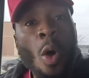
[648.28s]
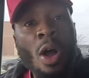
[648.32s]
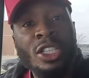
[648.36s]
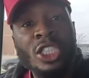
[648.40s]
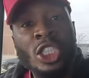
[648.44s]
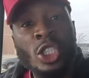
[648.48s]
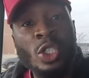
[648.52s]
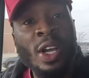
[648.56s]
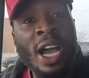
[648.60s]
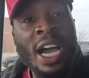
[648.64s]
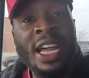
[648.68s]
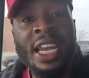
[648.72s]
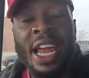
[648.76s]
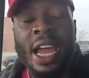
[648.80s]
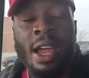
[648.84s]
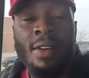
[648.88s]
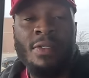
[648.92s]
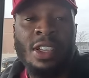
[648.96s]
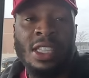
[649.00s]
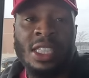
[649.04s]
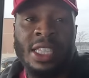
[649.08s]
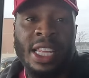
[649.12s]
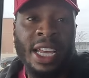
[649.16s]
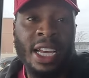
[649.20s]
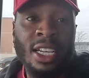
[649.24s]
once you got
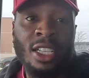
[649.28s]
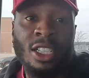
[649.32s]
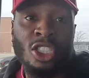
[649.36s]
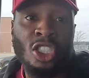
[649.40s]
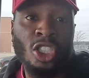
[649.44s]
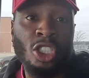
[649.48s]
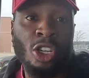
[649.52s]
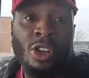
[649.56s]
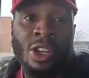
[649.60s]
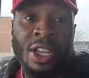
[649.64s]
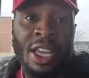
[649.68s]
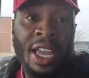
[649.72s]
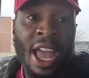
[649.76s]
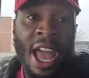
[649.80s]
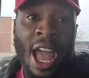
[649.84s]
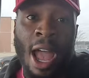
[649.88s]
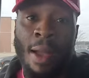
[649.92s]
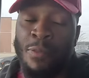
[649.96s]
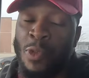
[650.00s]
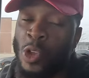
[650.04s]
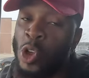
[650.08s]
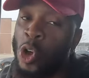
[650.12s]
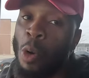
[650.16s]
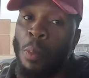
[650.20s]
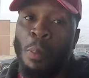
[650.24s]
everything in the circuit
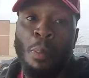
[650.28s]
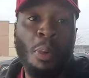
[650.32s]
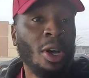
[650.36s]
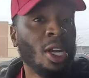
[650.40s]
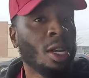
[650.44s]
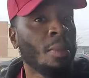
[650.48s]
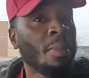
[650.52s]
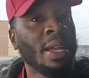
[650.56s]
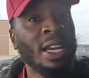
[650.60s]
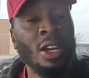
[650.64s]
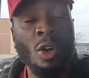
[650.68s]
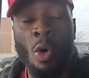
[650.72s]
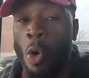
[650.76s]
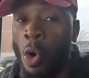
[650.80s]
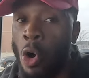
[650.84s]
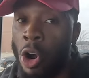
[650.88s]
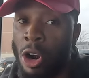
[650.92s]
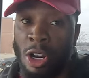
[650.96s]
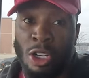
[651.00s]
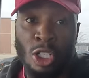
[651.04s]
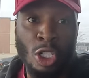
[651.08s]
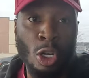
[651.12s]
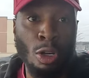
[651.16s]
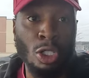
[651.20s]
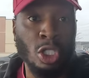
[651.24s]
app, you're gonna put them in
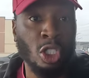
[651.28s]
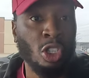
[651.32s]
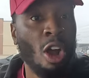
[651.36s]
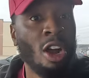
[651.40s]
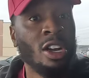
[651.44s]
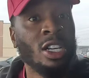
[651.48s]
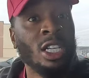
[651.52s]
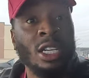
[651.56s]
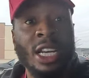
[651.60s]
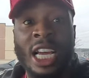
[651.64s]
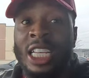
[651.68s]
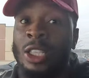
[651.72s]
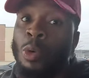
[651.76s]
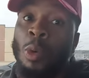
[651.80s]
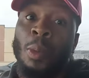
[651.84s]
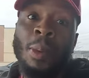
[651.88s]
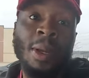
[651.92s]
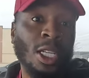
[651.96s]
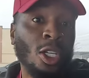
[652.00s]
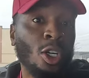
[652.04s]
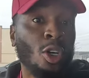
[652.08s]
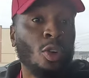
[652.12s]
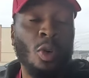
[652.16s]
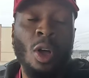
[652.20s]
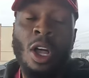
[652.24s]
order. You're gonna start, that's what
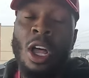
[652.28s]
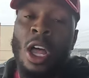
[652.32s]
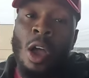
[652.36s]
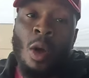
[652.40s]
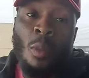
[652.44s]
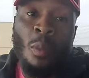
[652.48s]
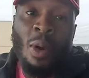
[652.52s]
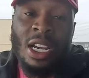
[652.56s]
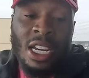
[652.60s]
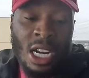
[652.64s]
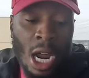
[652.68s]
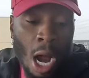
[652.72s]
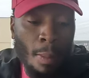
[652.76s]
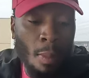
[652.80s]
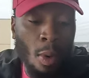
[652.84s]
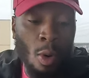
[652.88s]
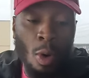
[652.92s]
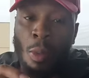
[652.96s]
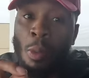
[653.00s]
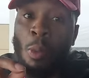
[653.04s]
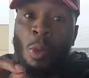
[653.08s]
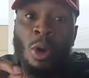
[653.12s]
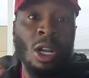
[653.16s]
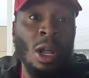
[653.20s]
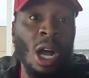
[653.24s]
we do. We
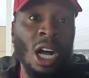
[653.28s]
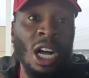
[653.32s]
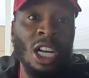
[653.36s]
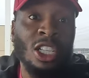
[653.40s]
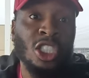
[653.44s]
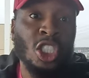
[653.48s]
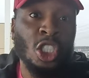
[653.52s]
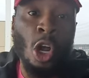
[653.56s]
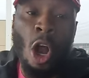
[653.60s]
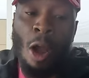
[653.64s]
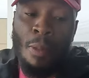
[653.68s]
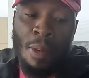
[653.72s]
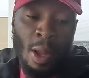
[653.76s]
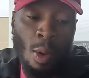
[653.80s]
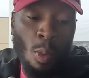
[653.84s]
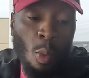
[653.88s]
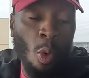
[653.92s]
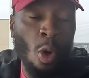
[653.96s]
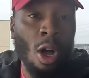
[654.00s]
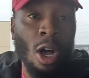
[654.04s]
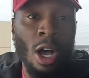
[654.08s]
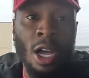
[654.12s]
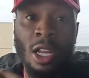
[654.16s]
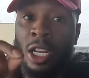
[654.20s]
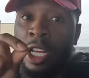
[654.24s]
number them with a uh, Sharpie.
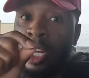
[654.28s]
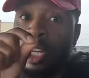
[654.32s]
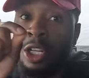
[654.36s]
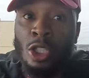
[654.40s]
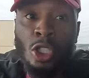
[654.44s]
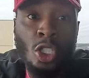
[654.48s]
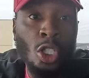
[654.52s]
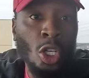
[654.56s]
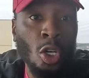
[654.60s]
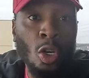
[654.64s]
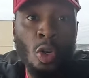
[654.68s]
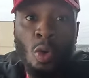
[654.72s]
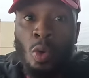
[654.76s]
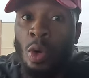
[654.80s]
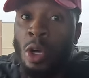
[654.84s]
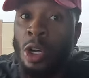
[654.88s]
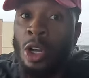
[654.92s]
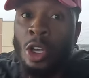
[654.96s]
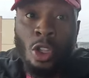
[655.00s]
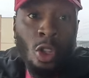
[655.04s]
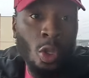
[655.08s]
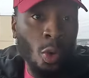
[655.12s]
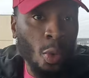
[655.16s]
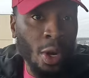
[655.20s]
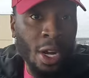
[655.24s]
One, two,
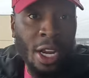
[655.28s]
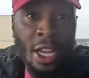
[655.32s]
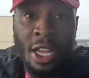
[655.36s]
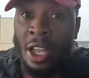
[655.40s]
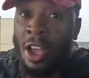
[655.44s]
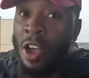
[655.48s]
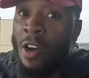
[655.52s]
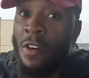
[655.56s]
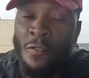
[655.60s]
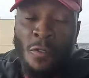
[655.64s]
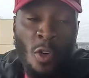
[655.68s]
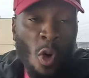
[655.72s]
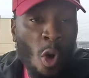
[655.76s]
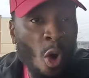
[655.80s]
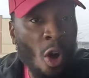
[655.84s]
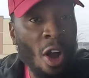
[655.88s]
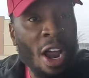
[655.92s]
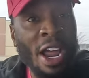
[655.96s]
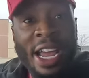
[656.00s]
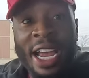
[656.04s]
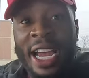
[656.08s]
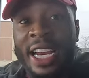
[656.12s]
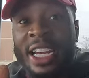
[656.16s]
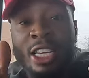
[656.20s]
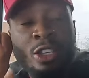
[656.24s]
three,
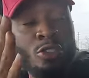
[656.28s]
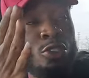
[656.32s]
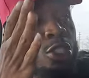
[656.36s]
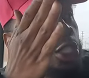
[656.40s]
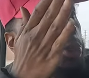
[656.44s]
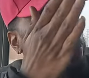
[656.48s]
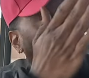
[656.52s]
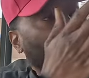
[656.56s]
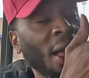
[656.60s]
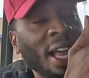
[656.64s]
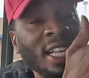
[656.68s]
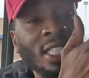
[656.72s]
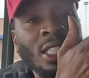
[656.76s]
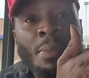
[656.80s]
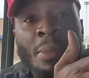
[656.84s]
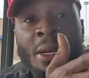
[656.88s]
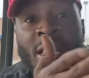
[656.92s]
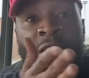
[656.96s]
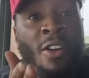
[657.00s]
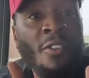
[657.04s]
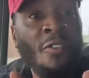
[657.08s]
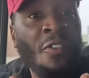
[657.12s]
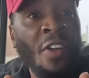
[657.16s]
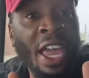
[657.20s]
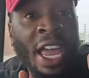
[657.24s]
four, and then you just place
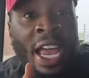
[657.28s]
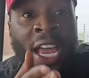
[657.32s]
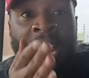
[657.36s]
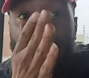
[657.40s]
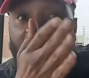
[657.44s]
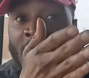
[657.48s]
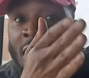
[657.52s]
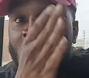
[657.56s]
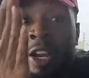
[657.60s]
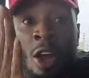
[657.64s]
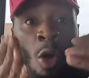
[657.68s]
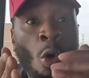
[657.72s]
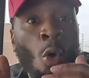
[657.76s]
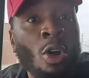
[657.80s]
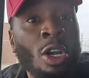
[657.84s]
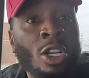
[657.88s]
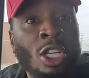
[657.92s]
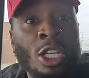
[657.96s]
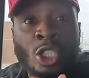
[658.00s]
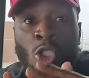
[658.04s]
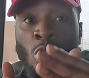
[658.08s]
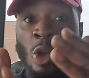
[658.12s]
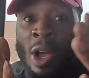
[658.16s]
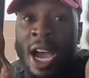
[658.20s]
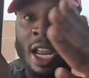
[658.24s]
them in your van in the
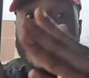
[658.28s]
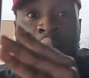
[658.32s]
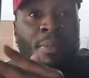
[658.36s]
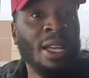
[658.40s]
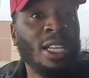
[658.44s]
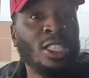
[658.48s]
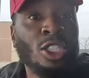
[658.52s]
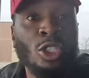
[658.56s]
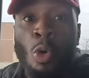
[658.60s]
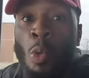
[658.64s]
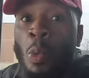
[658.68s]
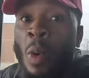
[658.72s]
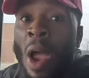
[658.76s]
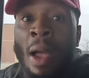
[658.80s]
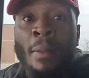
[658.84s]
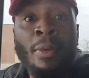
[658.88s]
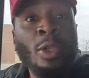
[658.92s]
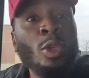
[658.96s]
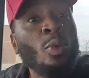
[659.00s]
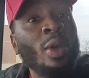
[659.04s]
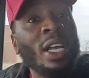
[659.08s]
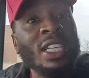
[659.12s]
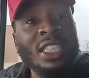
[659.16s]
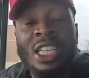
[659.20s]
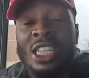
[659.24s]
order that you got them in. So right
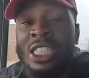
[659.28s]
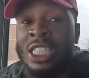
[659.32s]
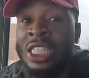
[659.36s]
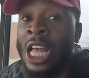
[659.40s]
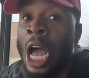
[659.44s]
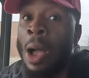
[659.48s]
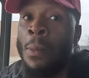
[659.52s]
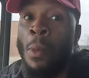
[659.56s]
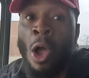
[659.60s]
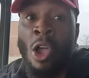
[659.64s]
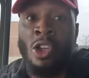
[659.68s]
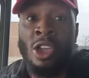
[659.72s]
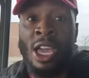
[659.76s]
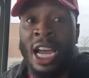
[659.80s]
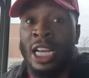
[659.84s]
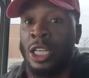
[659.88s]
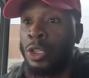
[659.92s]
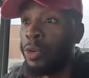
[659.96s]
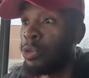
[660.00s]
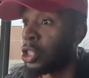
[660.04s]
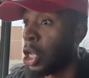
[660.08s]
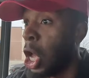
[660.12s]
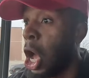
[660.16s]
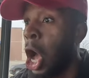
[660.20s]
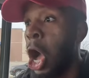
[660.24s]
when you get to the stop, all you
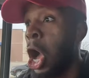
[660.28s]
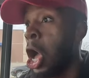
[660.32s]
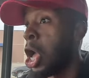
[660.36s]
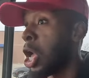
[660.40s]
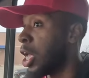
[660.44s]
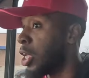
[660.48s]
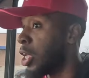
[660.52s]
gotta do is, uh,